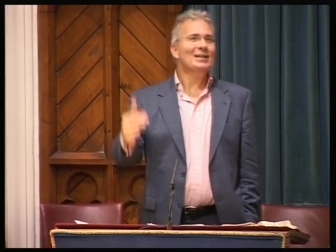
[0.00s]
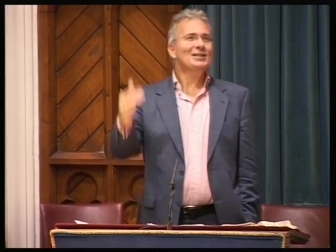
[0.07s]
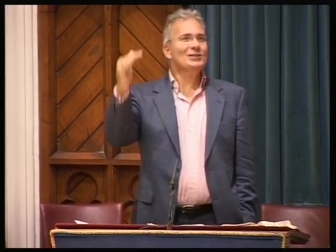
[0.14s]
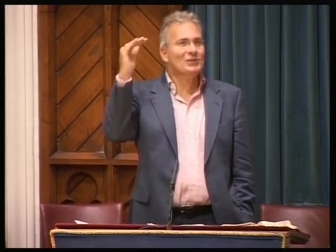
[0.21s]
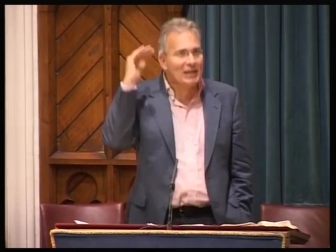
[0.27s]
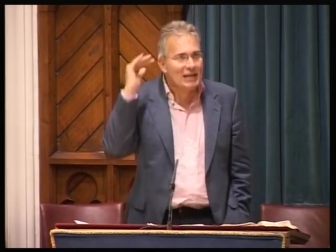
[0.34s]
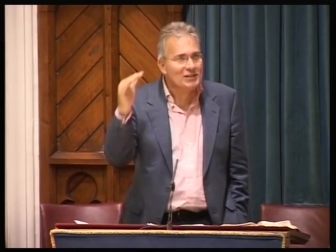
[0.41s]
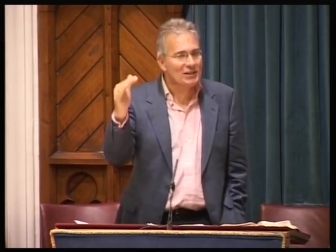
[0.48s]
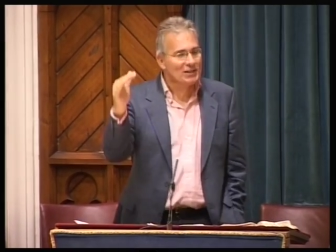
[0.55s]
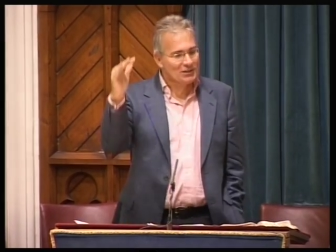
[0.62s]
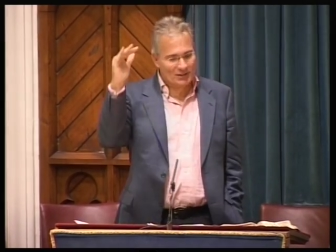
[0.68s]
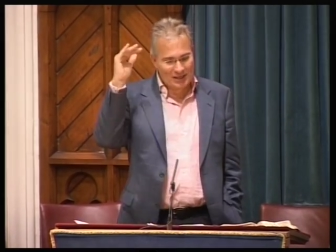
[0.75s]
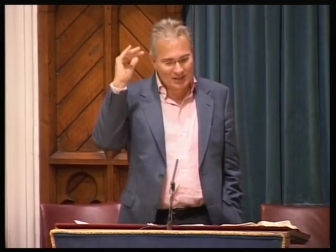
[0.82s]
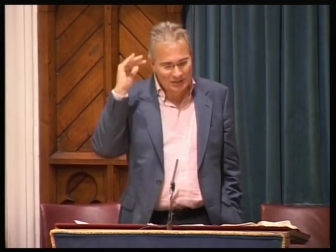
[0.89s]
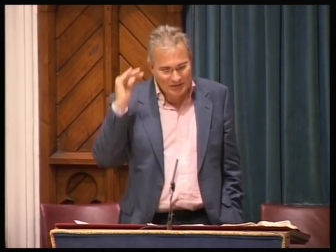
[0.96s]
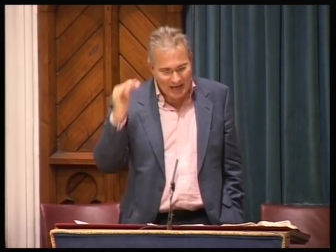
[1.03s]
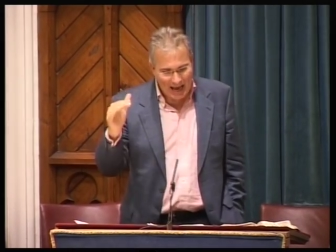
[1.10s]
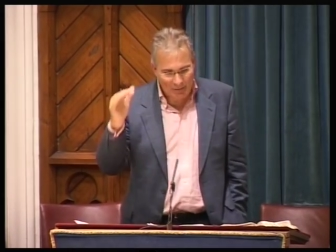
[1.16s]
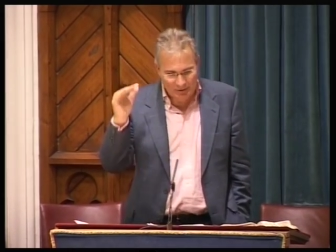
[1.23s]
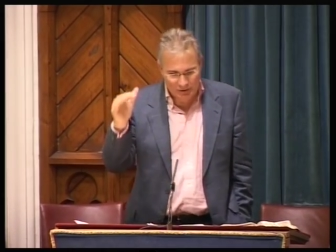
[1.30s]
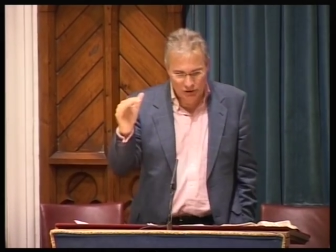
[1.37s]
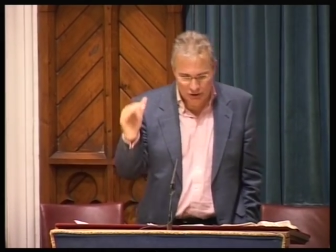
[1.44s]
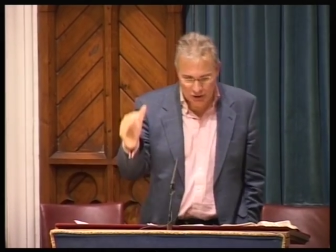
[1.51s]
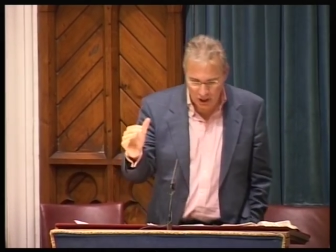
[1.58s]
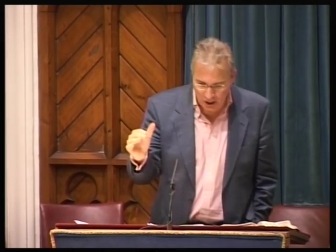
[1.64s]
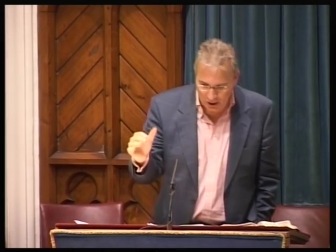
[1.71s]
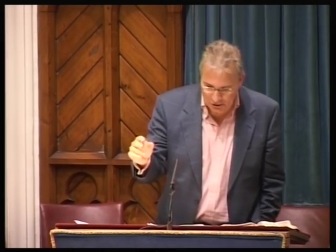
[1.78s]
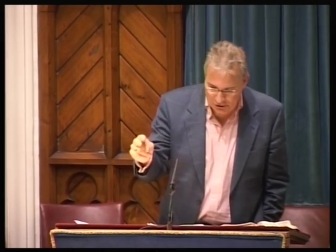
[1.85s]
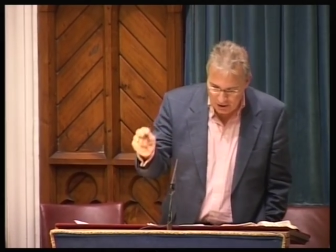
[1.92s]
Jesus is now in
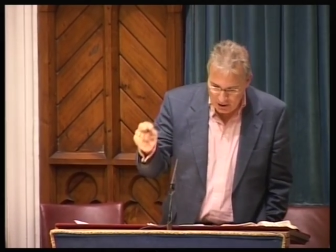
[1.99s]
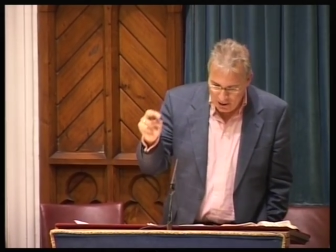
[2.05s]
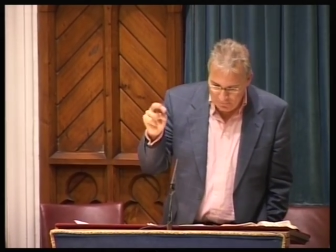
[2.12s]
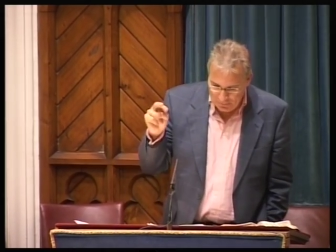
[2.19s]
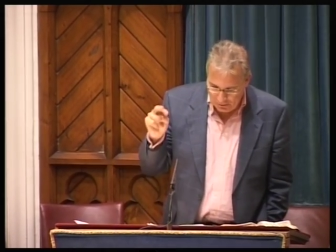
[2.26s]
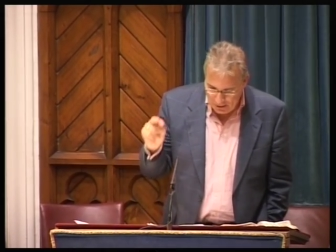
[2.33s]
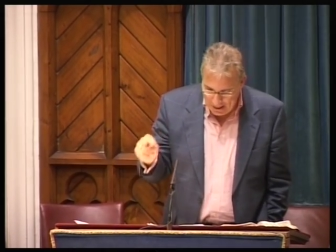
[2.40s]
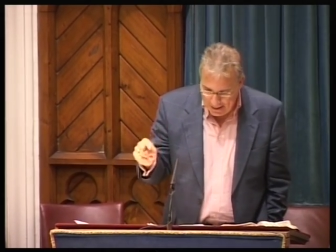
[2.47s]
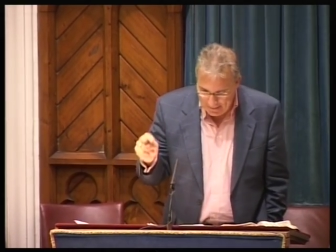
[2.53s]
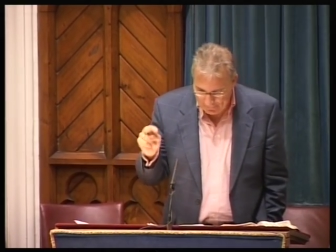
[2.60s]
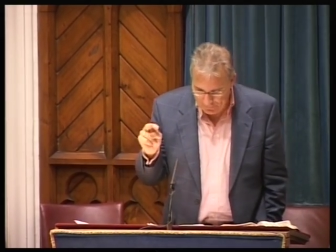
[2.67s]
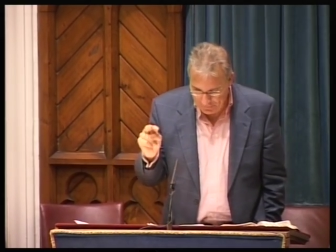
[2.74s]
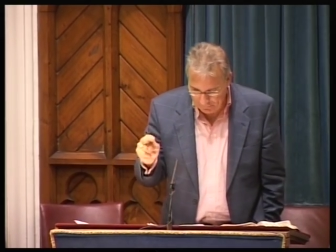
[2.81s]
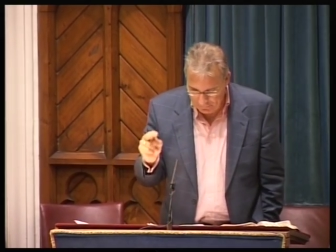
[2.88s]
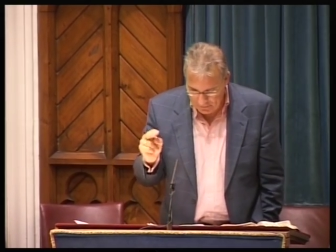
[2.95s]
charge of the lives of